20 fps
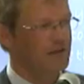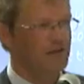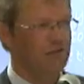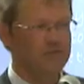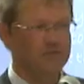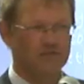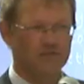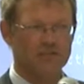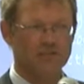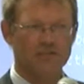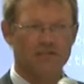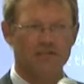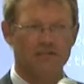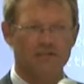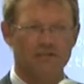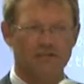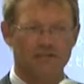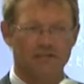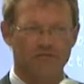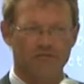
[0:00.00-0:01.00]
always think
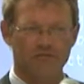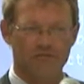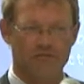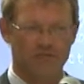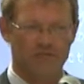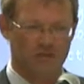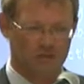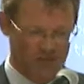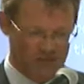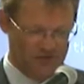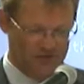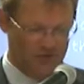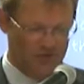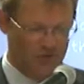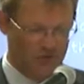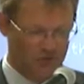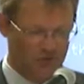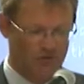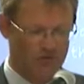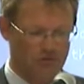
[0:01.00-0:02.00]
the funny part is in
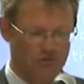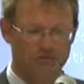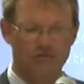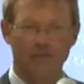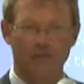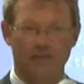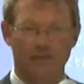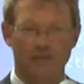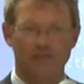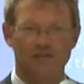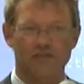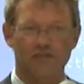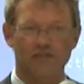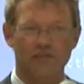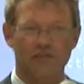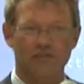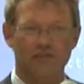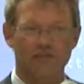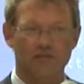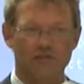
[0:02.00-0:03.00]
or otherwise,
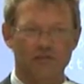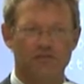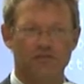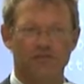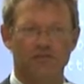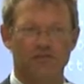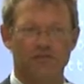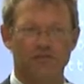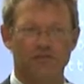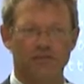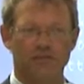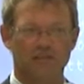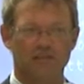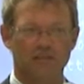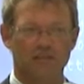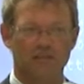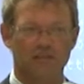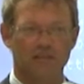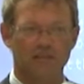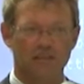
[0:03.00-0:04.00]
because you could have said it at
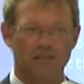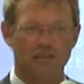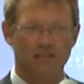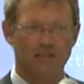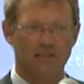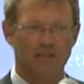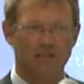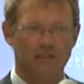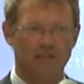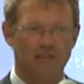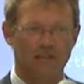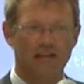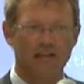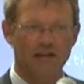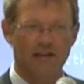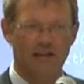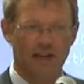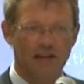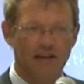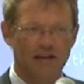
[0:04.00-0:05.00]
the beginning,
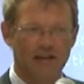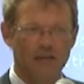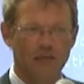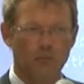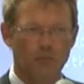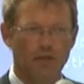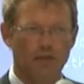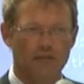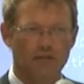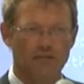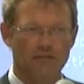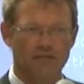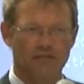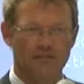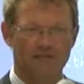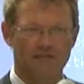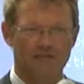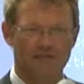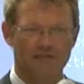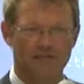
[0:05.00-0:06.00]
in any way.
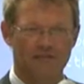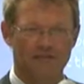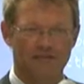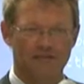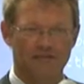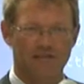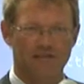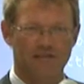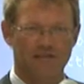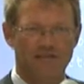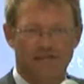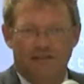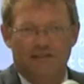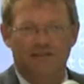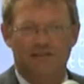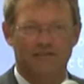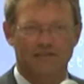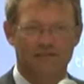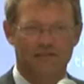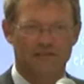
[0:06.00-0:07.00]

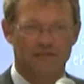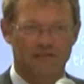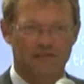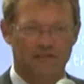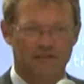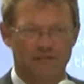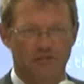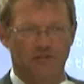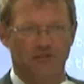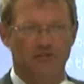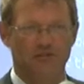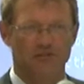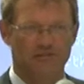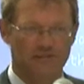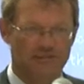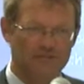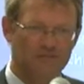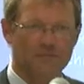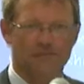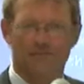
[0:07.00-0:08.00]
Yeah? Done.
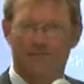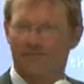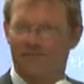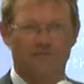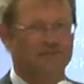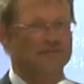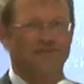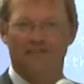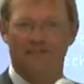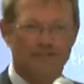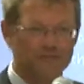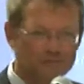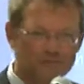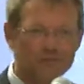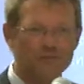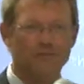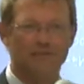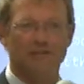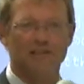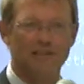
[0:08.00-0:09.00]
But we
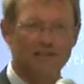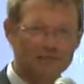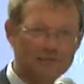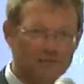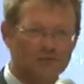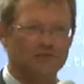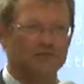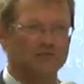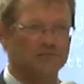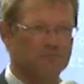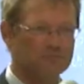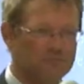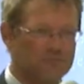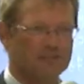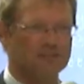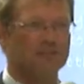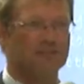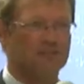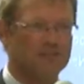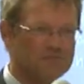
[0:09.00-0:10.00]
really want to put
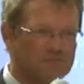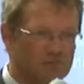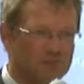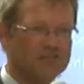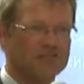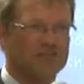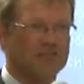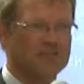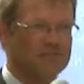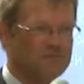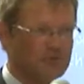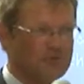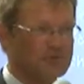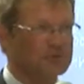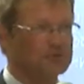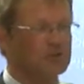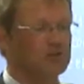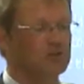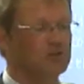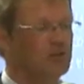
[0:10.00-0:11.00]
in as much as
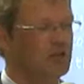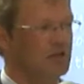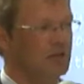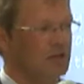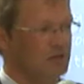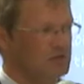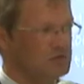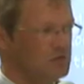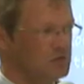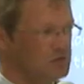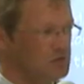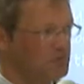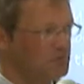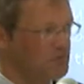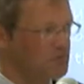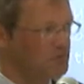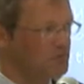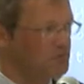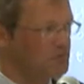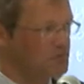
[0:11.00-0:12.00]
possible. That's also
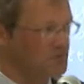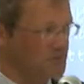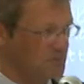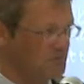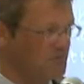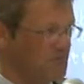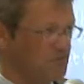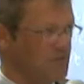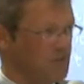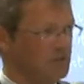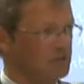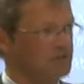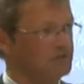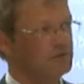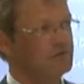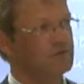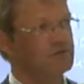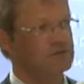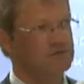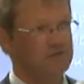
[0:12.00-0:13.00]
because many
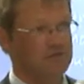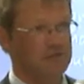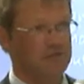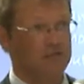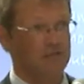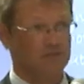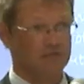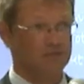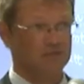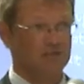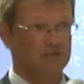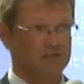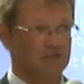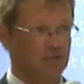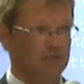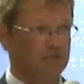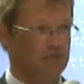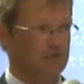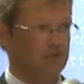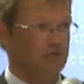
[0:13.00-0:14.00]
lawyers think they get paid
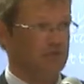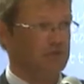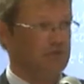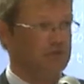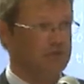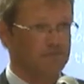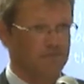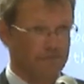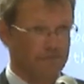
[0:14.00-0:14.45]
by the word.